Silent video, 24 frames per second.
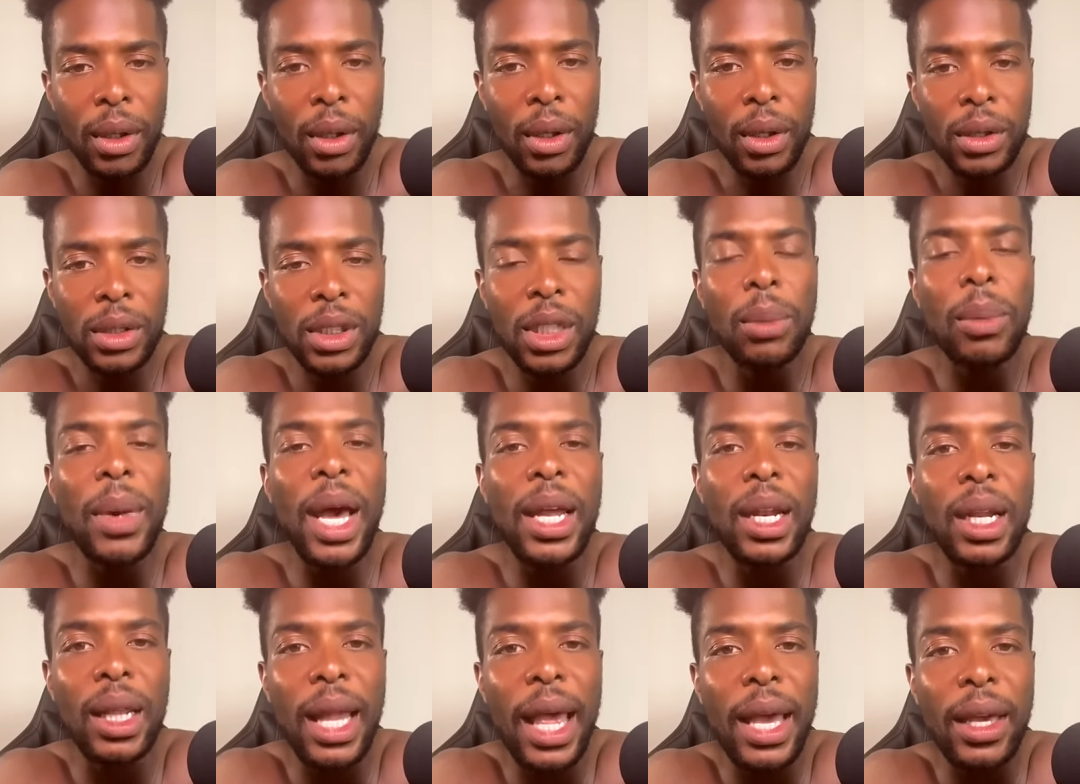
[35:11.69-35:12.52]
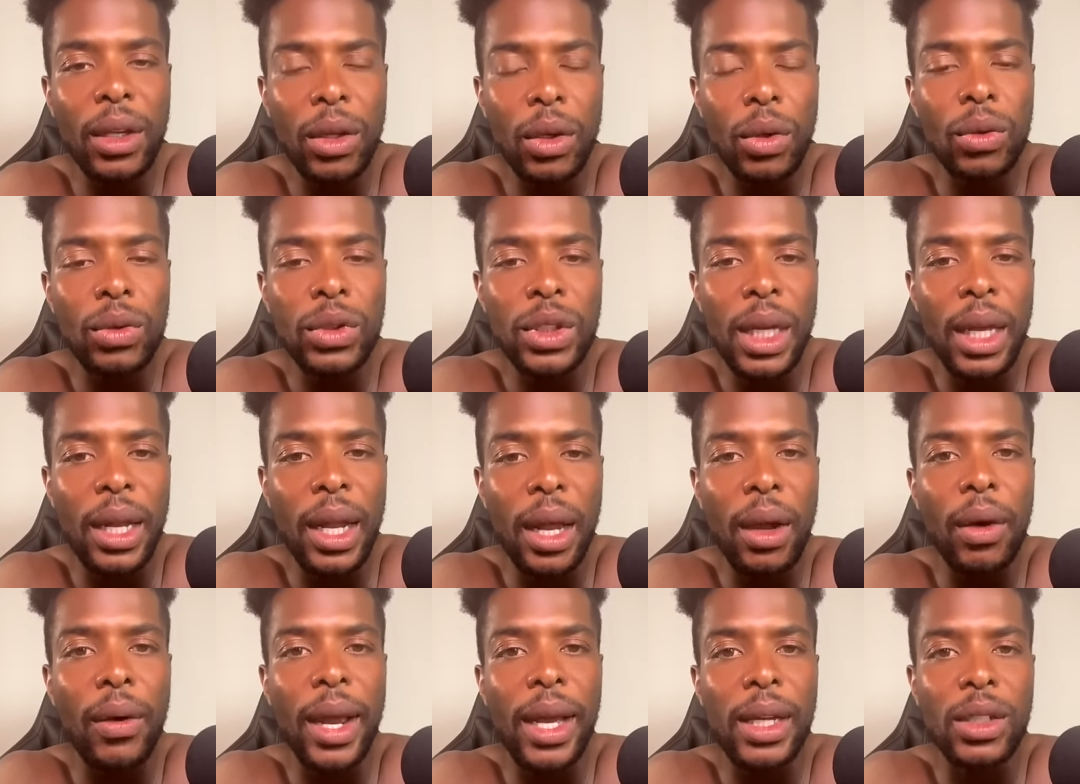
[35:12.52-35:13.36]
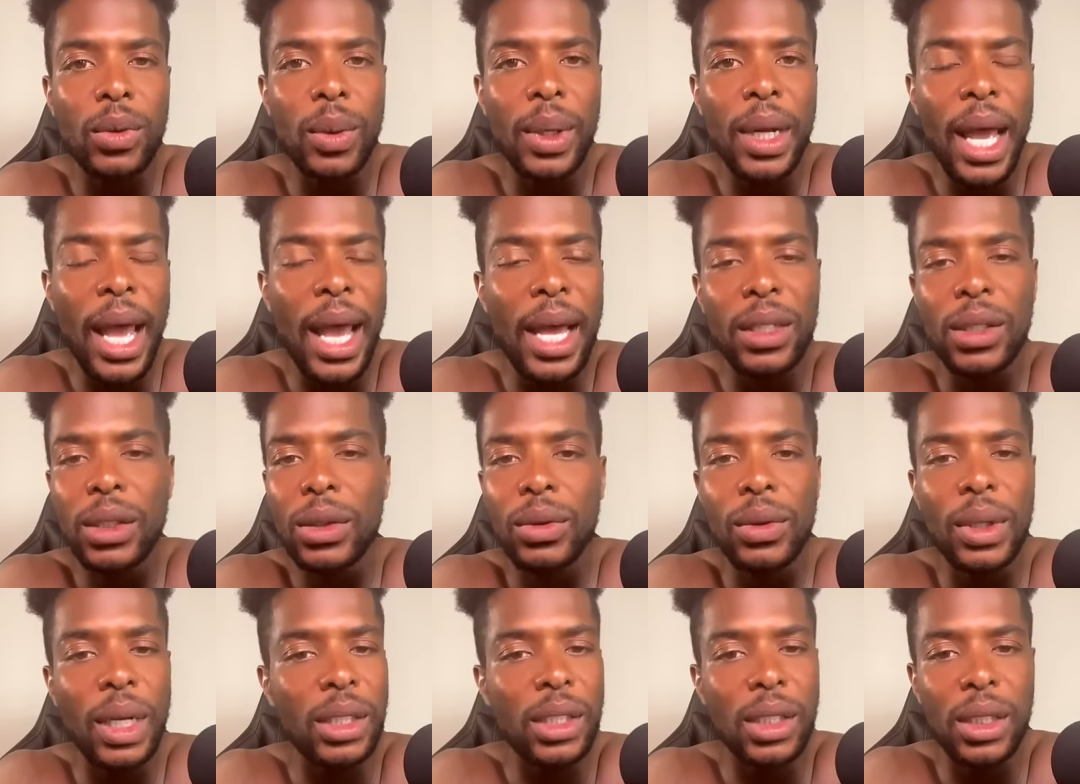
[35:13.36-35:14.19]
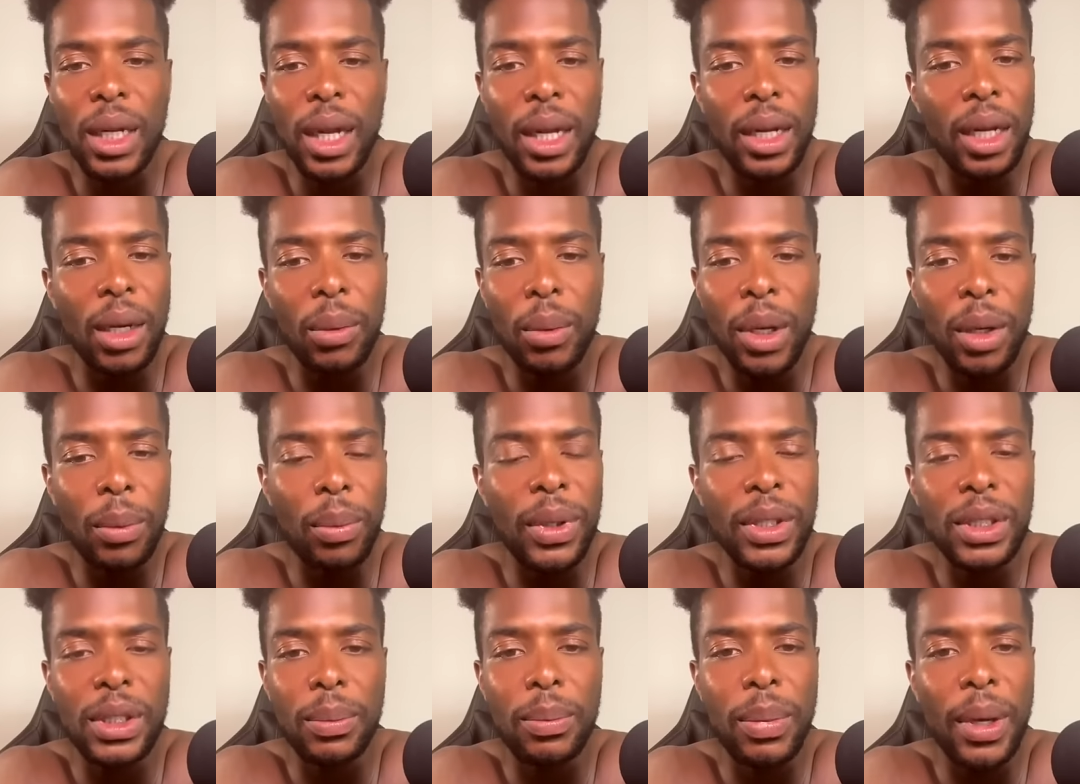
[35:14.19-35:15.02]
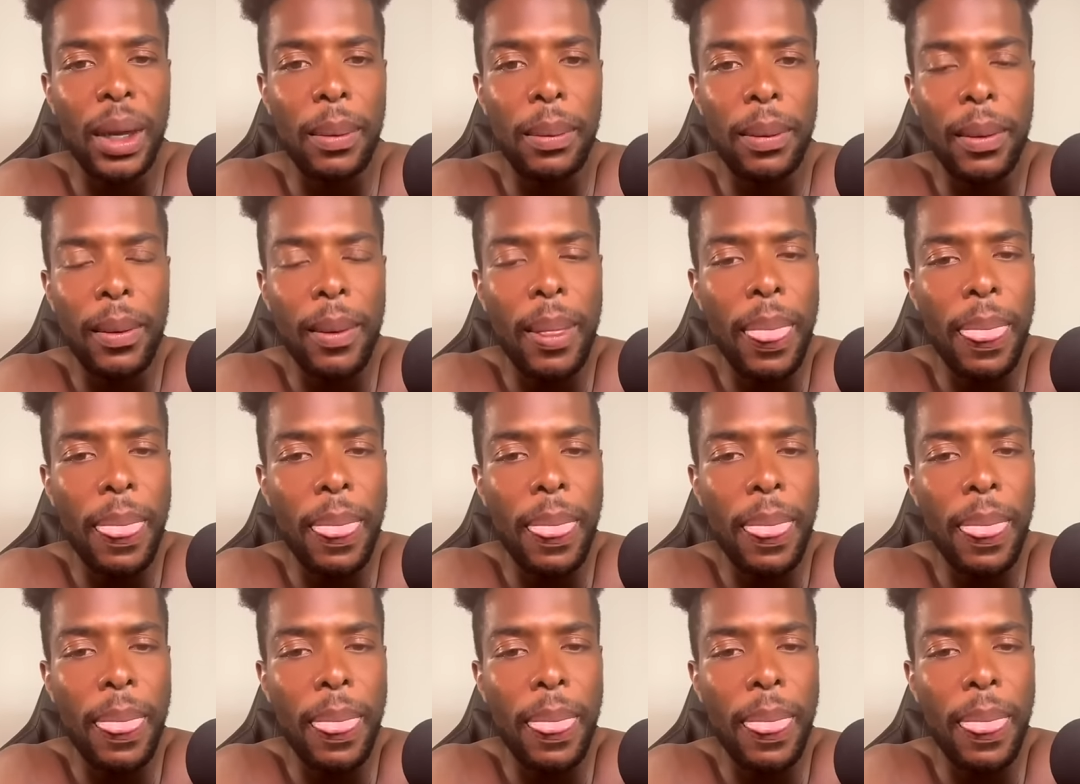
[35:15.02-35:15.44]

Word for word: Somebody like you say they graduated high school, that shit ain't nothing but a piece of paper.